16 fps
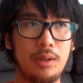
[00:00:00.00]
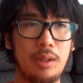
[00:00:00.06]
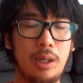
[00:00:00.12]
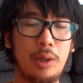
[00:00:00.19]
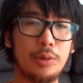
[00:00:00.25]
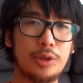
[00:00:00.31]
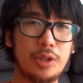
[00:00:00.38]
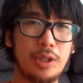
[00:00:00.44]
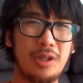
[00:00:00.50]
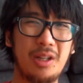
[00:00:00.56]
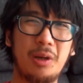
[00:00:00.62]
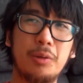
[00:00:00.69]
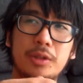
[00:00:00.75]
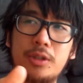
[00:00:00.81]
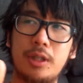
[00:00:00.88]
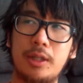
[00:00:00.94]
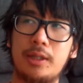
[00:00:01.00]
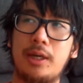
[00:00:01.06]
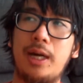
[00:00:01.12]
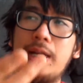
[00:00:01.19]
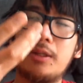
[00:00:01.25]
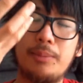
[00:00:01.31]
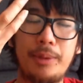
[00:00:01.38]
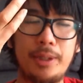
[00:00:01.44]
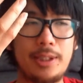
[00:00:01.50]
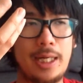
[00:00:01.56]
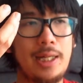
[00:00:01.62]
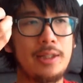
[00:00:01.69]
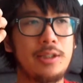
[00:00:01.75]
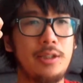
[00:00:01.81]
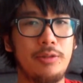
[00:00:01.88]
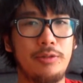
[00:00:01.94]
I was like, I had the
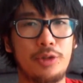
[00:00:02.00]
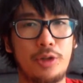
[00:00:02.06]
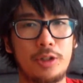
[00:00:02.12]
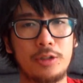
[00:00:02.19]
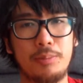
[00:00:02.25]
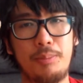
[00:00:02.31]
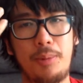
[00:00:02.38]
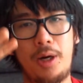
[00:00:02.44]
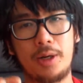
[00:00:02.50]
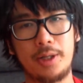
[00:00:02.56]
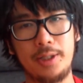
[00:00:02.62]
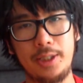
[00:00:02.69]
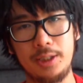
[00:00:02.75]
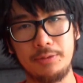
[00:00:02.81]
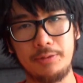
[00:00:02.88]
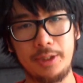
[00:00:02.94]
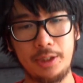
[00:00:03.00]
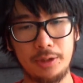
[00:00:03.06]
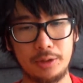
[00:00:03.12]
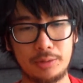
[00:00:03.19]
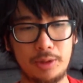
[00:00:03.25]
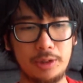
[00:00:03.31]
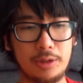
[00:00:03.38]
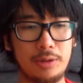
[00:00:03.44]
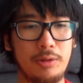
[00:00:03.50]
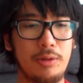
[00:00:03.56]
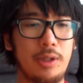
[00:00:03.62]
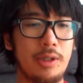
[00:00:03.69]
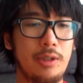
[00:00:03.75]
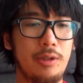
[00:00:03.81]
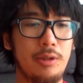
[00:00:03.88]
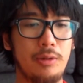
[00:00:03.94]
mentality of trying to market these videos, right? So
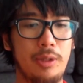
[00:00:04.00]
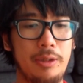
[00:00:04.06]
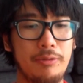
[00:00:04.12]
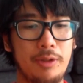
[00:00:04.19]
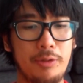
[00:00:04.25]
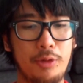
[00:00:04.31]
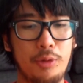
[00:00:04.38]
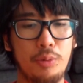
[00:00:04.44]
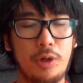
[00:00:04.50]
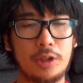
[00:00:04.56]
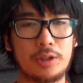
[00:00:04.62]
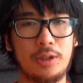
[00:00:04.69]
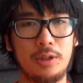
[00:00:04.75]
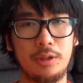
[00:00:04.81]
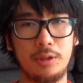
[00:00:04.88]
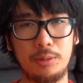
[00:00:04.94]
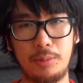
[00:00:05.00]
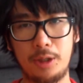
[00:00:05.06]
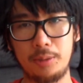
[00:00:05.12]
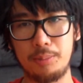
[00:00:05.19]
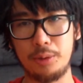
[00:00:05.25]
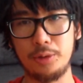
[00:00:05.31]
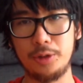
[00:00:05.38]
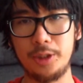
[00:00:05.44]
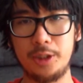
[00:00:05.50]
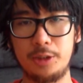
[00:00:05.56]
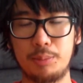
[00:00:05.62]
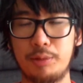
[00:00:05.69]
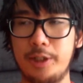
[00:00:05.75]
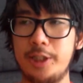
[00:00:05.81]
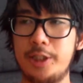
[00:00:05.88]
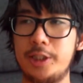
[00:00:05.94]
like, you know, even if you watch like, you know, my Bo
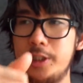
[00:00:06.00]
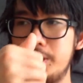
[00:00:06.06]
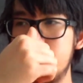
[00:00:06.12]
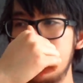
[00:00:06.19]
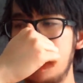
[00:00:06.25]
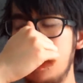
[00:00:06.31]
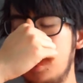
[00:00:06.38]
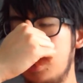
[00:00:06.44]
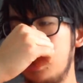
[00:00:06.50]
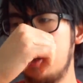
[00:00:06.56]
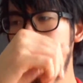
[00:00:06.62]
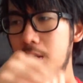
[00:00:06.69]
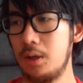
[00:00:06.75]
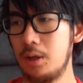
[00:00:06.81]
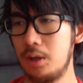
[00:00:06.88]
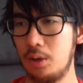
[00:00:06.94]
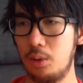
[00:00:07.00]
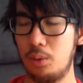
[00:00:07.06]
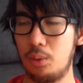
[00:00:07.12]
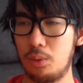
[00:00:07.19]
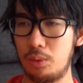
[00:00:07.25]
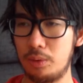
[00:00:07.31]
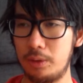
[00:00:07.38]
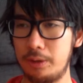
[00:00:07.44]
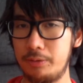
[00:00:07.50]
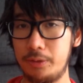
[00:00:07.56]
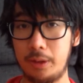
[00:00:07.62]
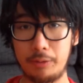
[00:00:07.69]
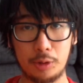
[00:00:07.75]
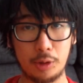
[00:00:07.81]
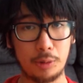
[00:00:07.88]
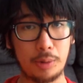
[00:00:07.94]
Jinjin Preaches, or if
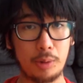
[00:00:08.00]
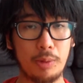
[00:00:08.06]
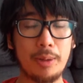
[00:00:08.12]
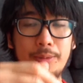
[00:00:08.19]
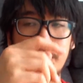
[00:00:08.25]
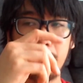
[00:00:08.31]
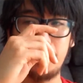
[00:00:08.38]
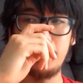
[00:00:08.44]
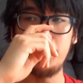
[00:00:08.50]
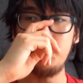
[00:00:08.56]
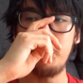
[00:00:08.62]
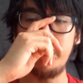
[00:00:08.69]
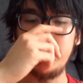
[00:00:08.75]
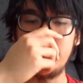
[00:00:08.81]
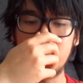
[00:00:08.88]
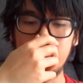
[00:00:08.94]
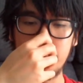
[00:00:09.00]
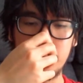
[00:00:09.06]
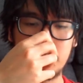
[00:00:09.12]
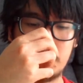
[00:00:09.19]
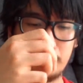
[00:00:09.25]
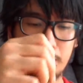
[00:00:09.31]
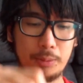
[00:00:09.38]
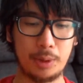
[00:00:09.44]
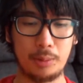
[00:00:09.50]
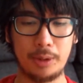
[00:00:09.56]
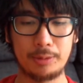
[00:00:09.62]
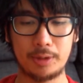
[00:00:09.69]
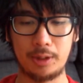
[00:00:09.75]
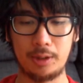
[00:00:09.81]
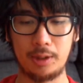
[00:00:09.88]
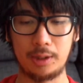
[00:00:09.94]
you go on my website and you read some of the stuff on my
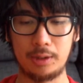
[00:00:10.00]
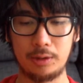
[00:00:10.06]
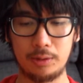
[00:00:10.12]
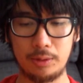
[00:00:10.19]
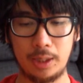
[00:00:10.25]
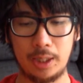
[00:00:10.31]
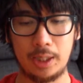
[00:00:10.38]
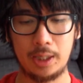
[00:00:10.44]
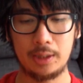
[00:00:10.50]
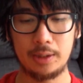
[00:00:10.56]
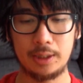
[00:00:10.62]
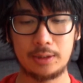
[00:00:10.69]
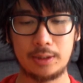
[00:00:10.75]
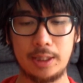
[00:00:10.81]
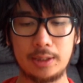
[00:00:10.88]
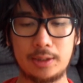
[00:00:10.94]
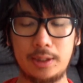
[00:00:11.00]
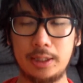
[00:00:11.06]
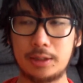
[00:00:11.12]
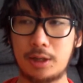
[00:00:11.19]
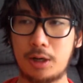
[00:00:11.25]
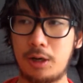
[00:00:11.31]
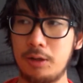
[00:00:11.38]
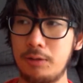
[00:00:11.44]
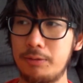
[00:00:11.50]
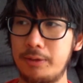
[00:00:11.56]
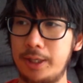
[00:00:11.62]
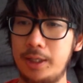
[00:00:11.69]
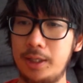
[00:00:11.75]
website, like, you know, there's kind of